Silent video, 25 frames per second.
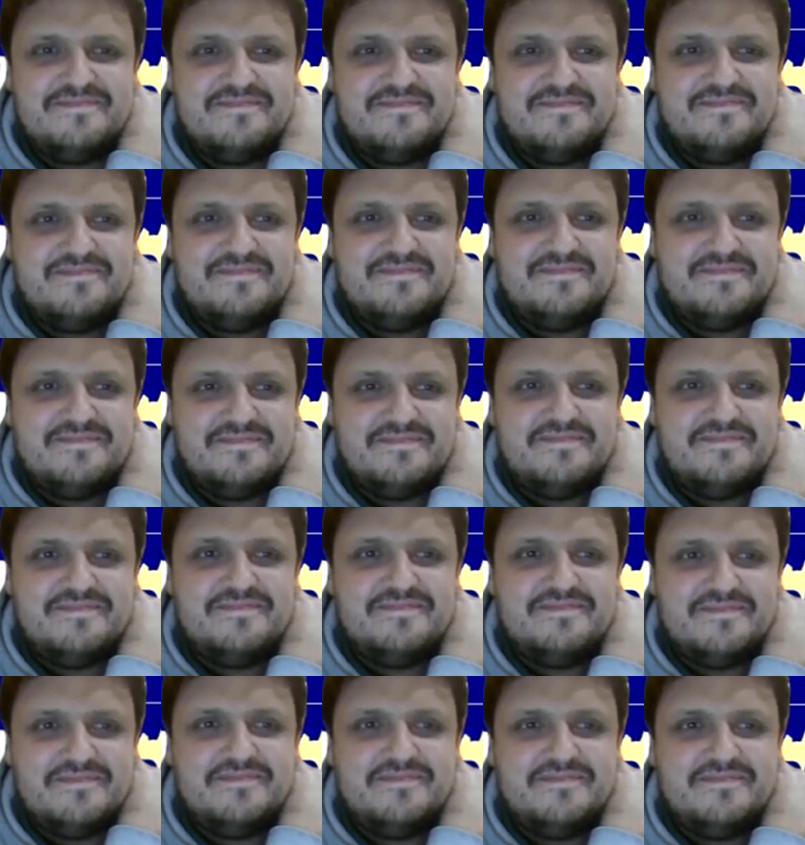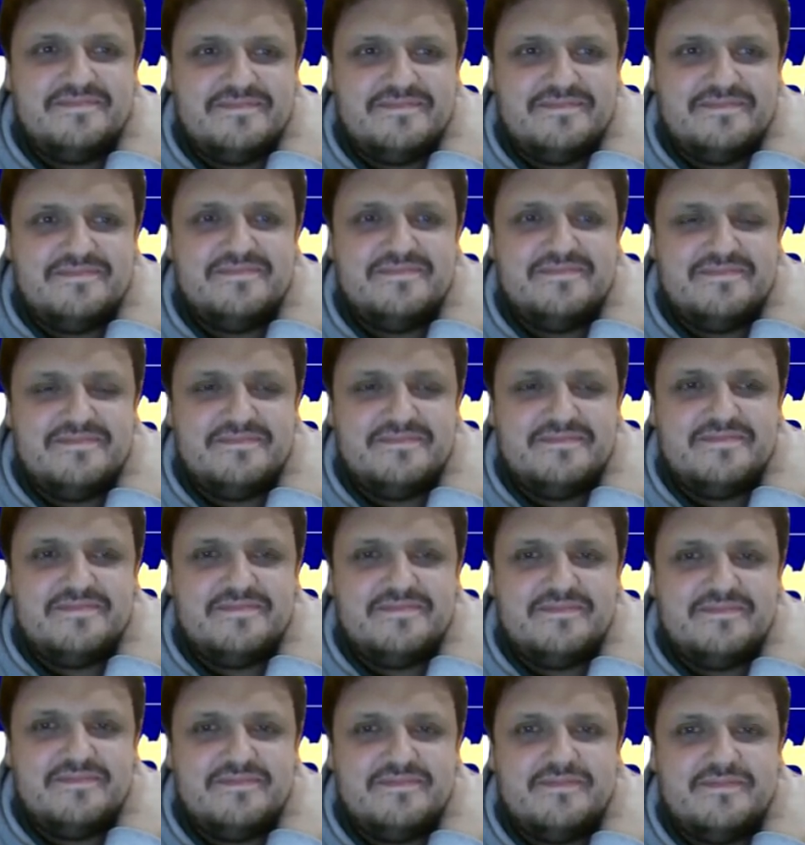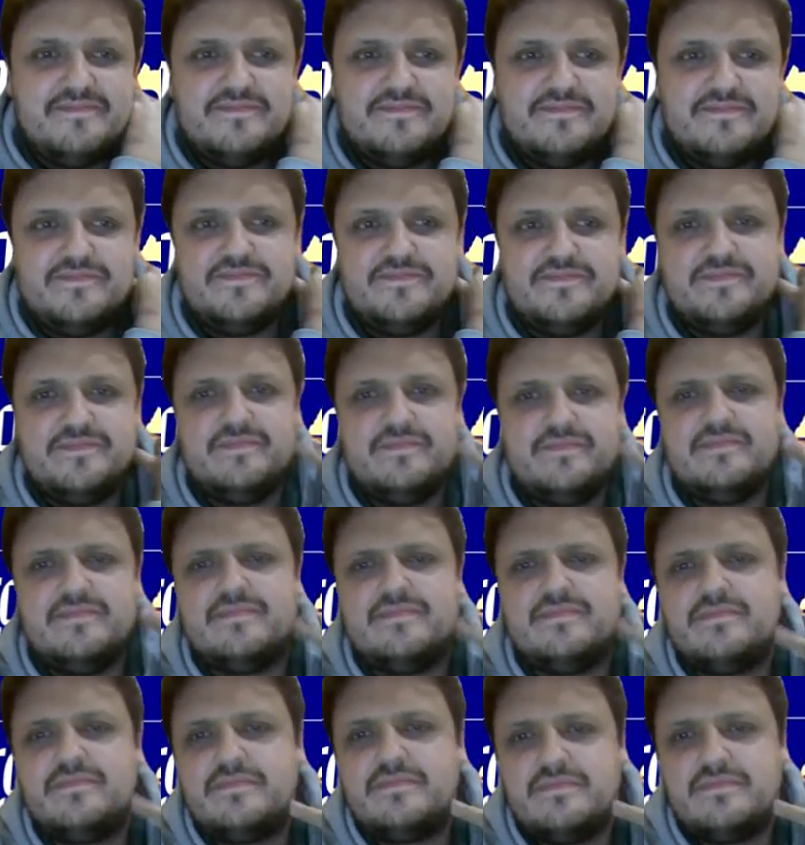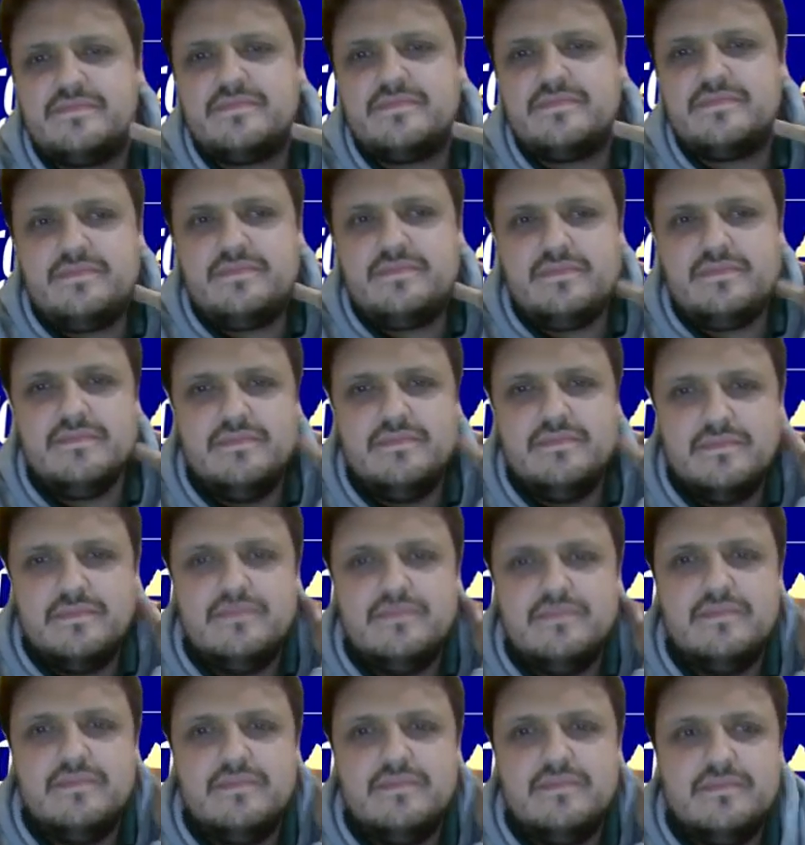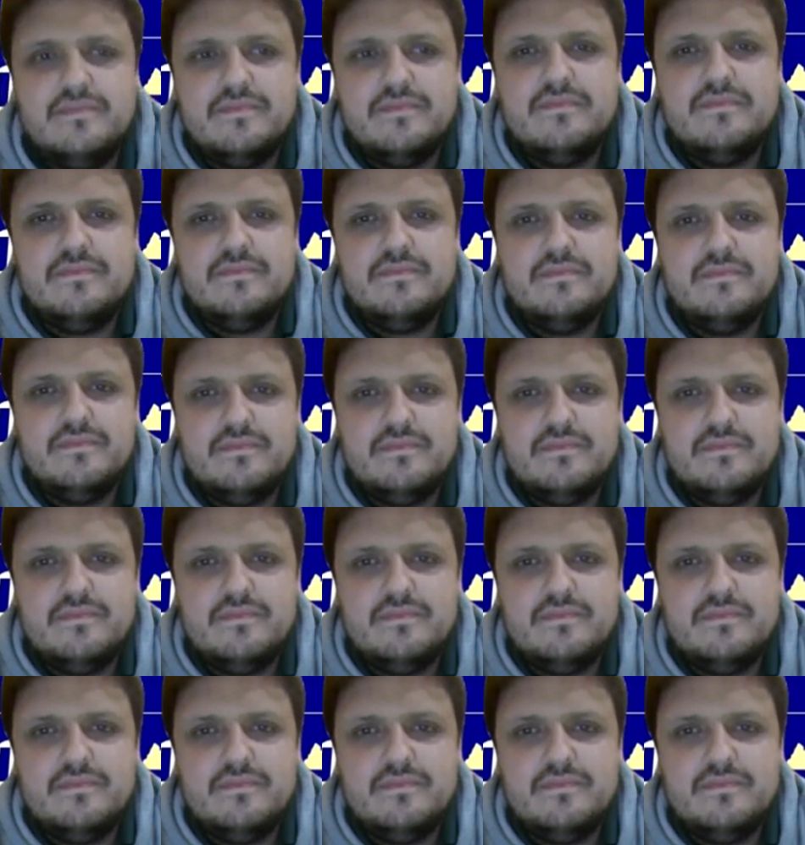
[no speech]